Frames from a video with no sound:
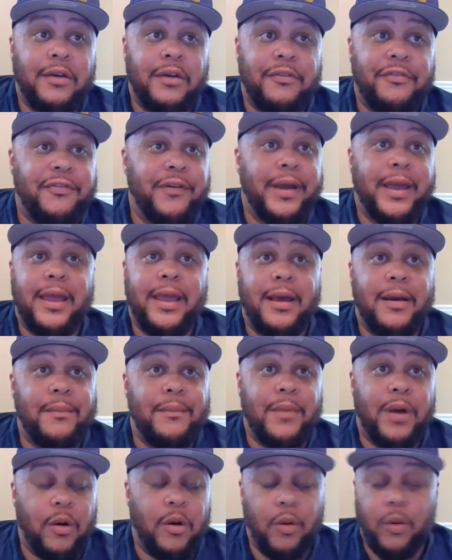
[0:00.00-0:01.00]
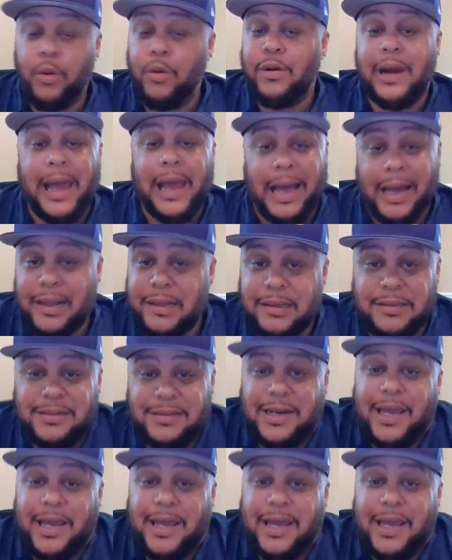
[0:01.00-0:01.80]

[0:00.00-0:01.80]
for him a whole lot,